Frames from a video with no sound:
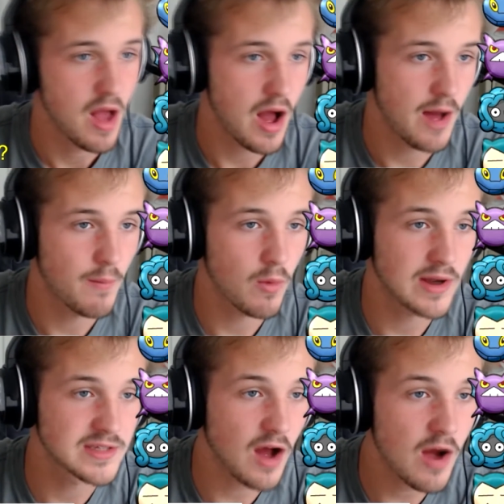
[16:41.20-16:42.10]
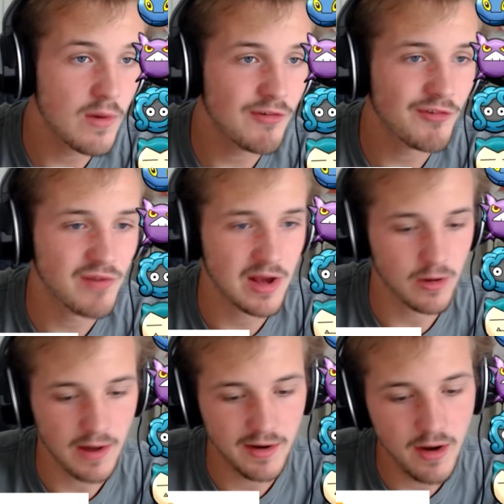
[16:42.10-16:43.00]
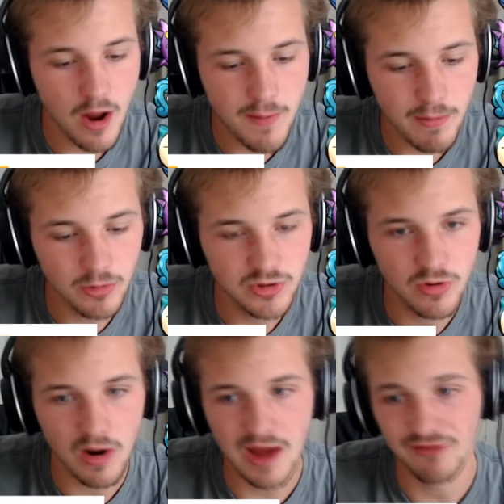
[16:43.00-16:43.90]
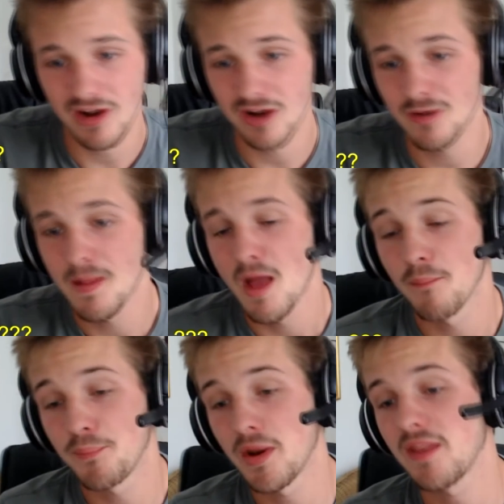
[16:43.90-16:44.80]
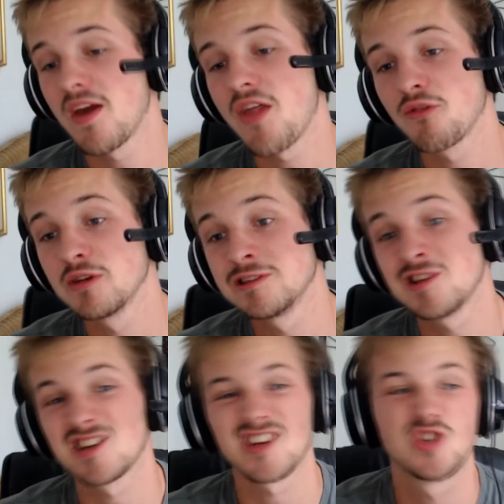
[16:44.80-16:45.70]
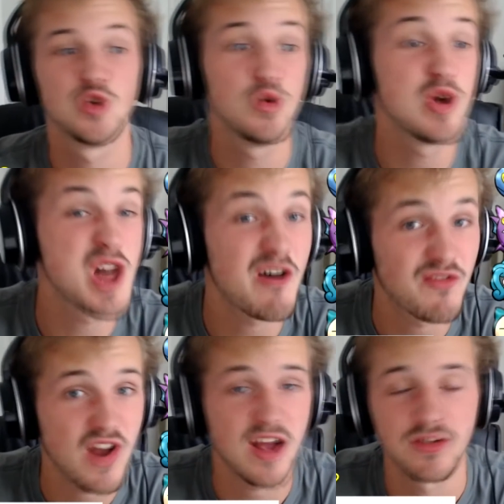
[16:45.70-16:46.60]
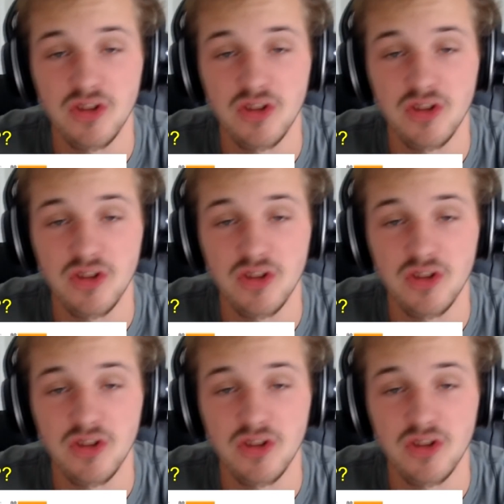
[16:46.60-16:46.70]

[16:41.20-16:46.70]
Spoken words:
Whereas so I went for Flygon, and I know people do not like Flygon, but the other reason is I do love Flygon.